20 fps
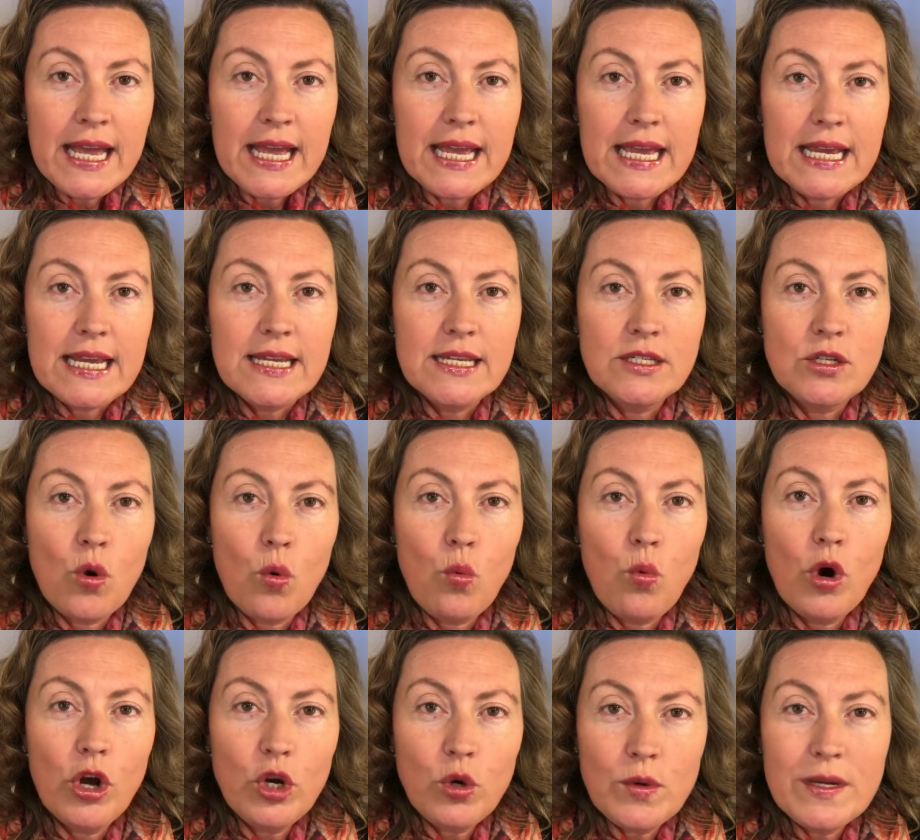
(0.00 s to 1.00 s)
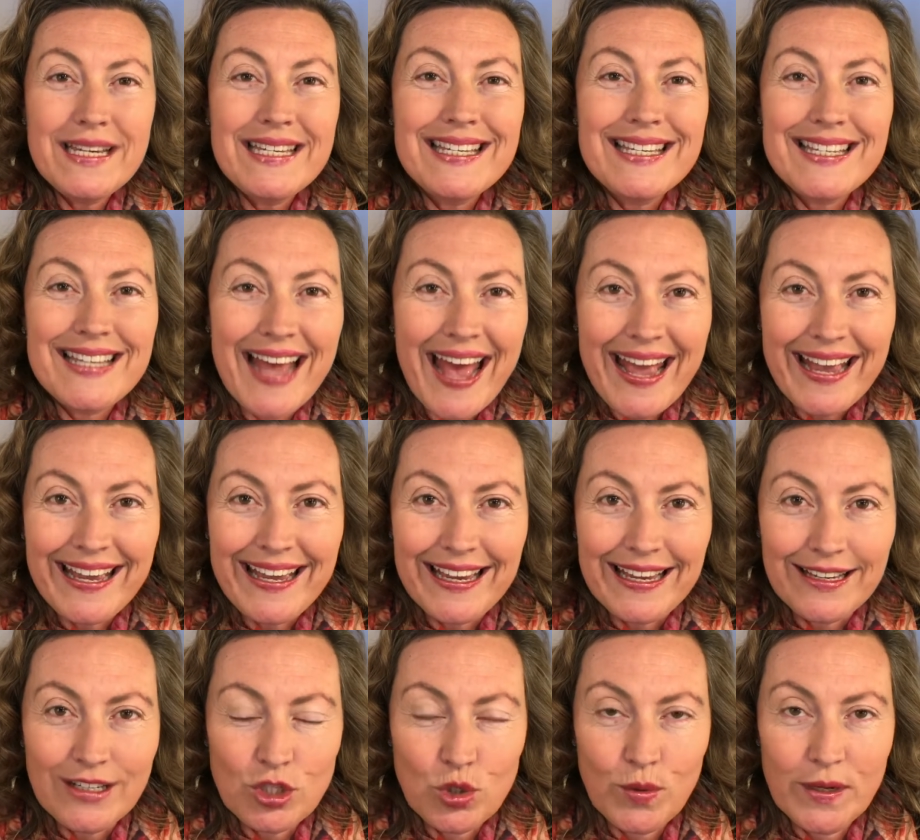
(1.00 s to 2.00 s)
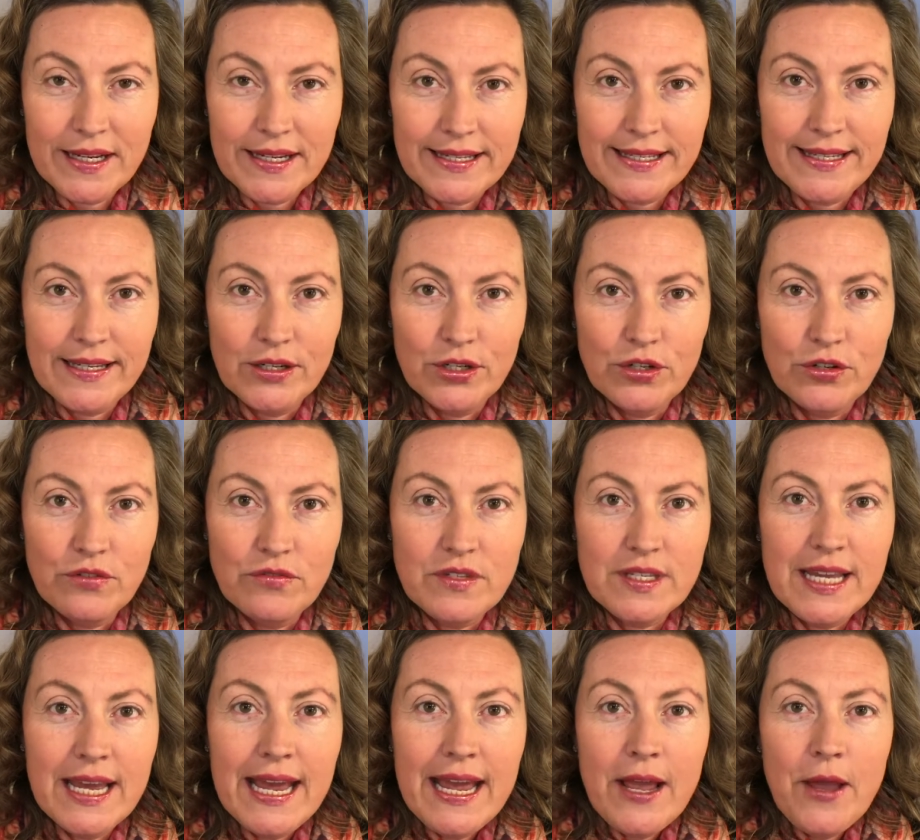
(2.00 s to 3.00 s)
is what are we saying to ourselves